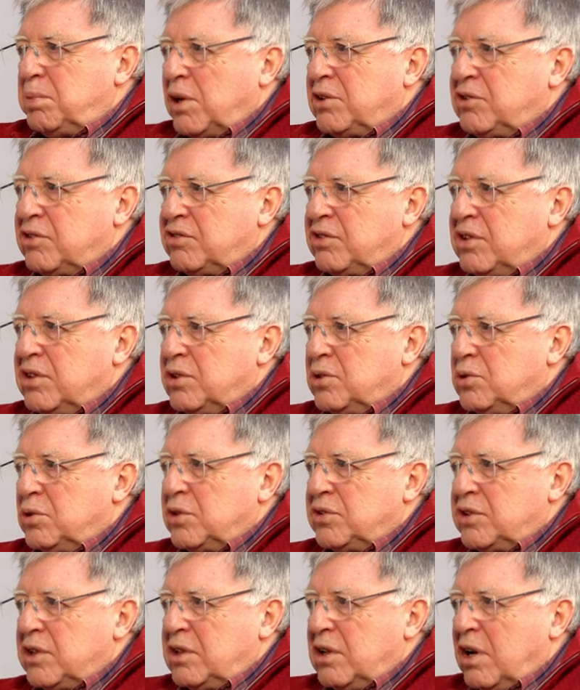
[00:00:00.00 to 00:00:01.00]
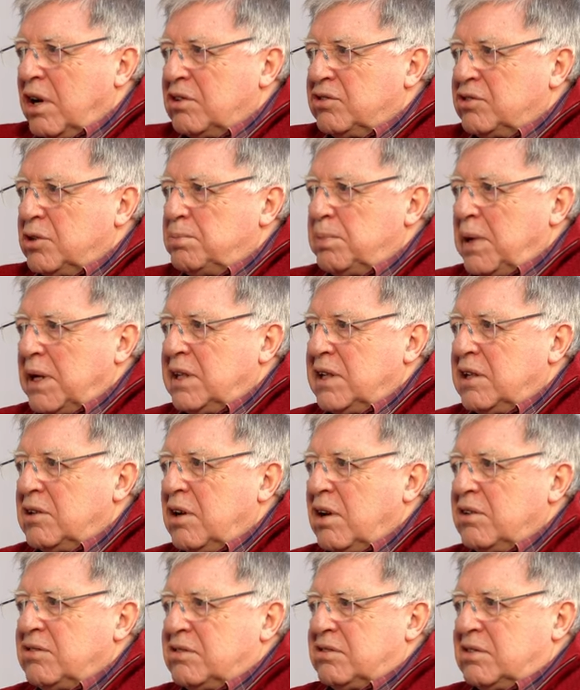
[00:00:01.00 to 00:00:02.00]
Protestant, Orthodox, or
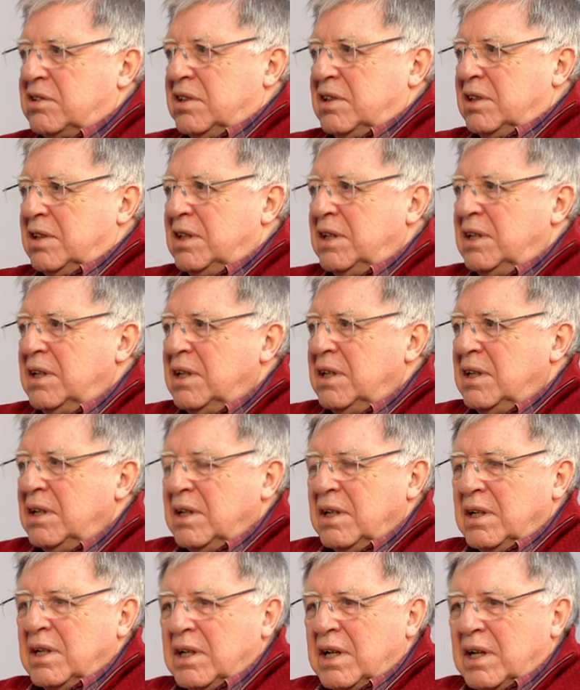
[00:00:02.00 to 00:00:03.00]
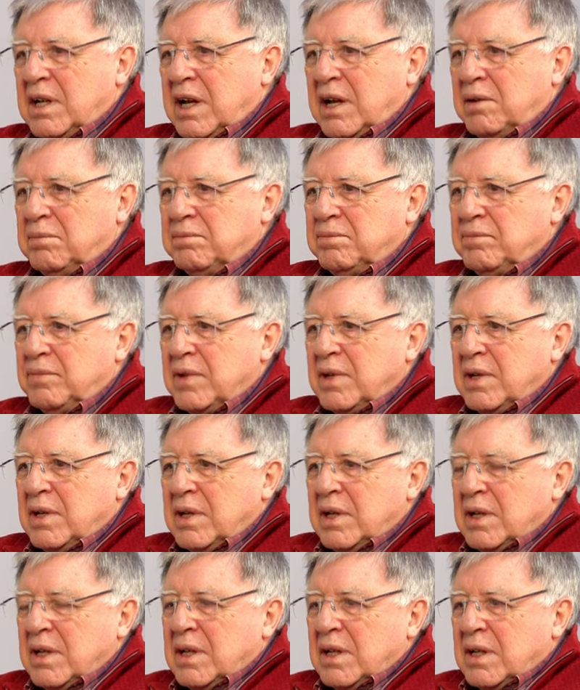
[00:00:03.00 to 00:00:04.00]
Pentecostal. Mm -hmm. um,
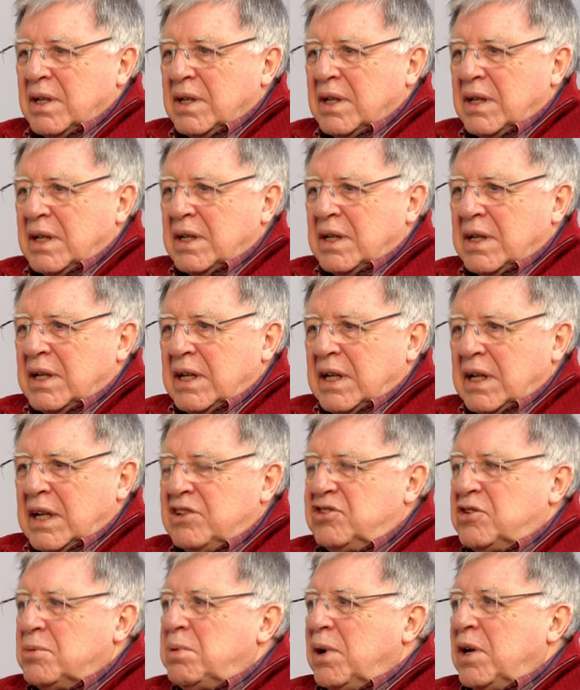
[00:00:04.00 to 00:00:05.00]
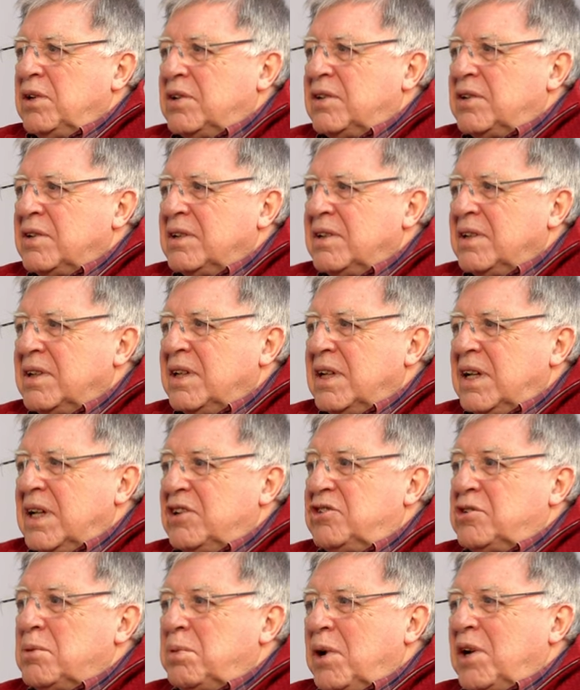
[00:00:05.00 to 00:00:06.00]
it's about
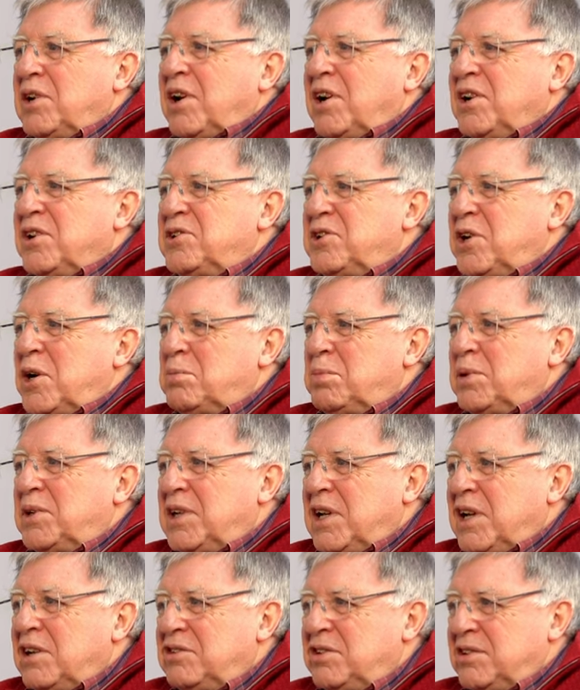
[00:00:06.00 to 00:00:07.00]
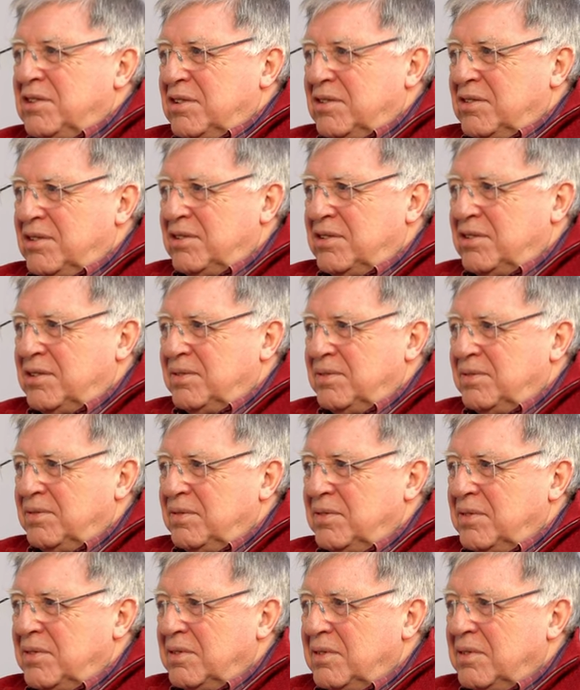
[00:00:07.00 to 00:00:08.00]
it's about our interpretations.
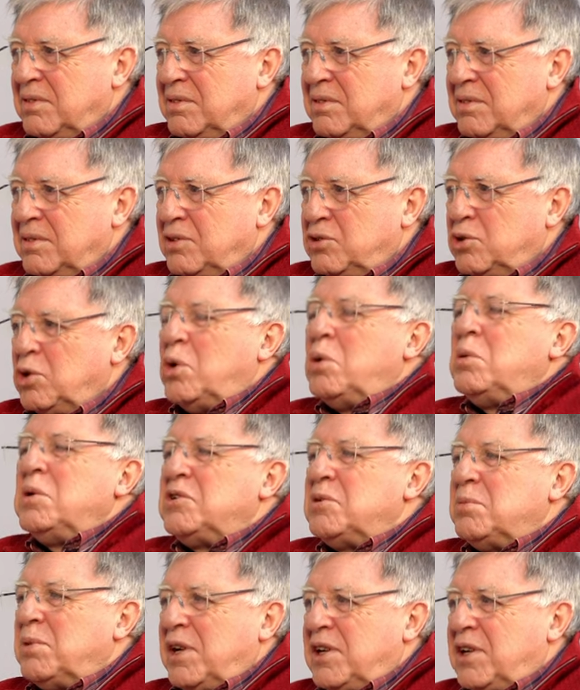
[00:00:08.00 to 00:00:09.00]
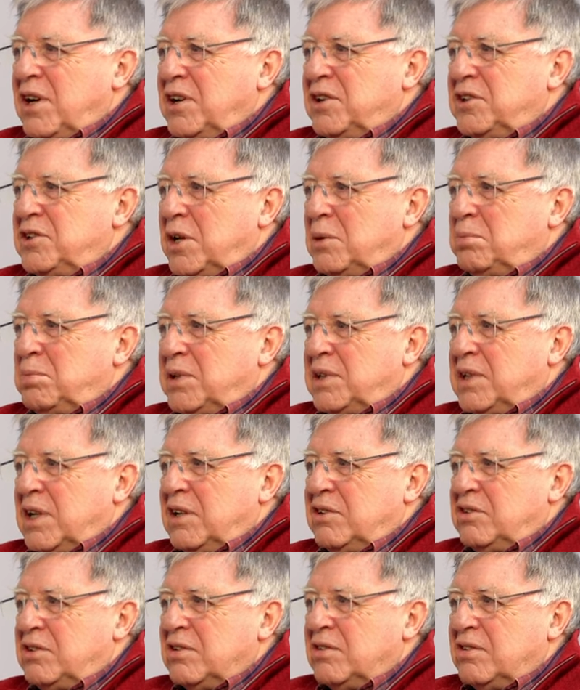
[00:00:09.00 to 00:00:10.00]
It's always about our
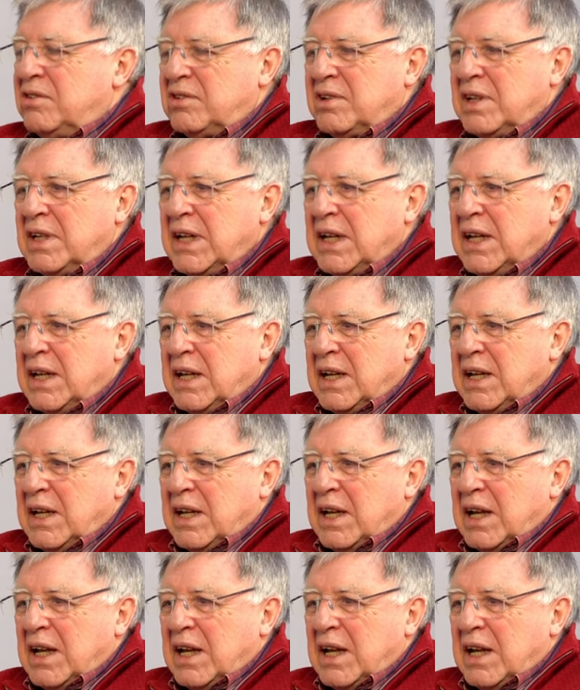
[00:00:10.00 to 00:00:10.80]
interpretations. Mm-hmm.